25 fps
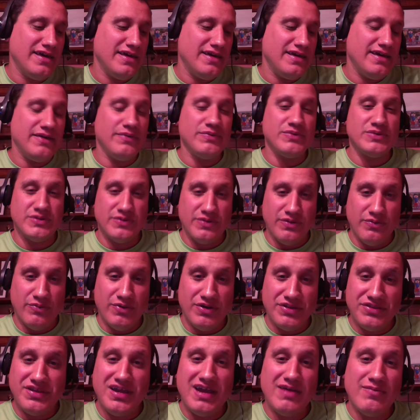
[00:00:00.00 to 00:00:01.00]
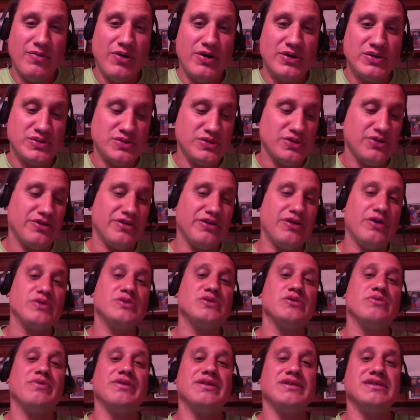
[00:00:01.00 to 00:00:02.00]
He was a one-time All-Star and
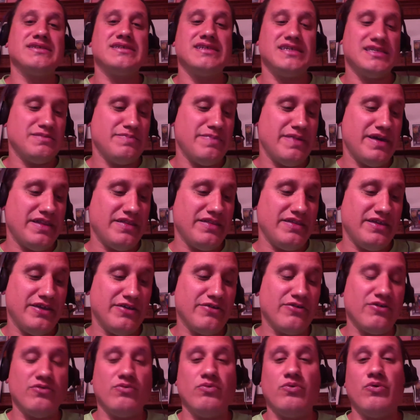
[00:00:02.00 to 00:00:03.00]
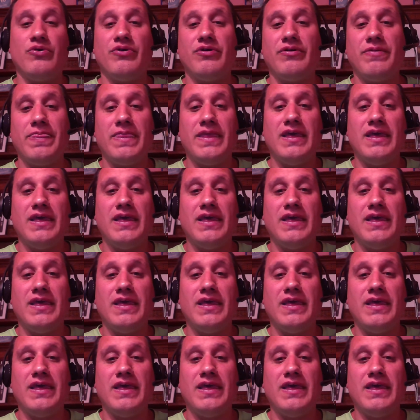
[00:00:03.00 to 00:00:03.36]
also won a Sixth Man of the Year award.